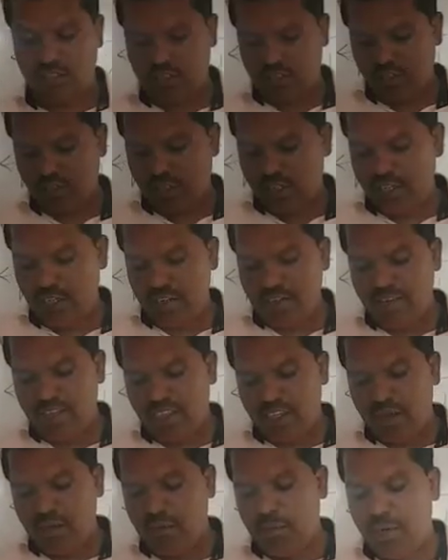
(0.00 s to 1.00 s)
Okay,
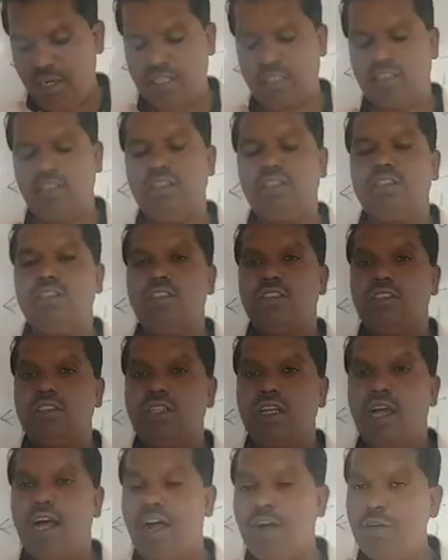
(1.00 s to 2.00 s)

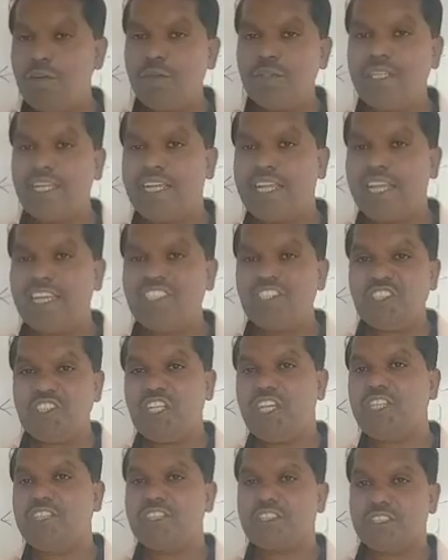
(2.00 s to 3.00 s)
but how they can
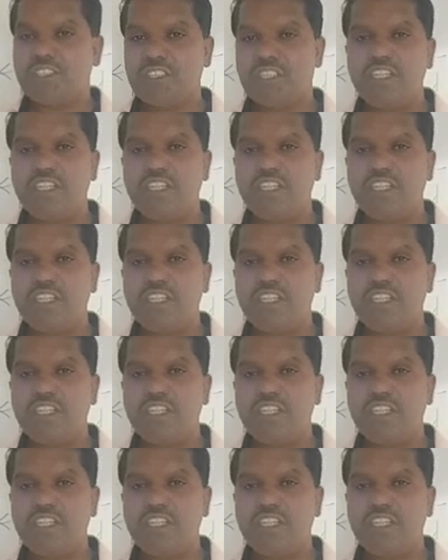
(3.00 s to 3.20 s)
change,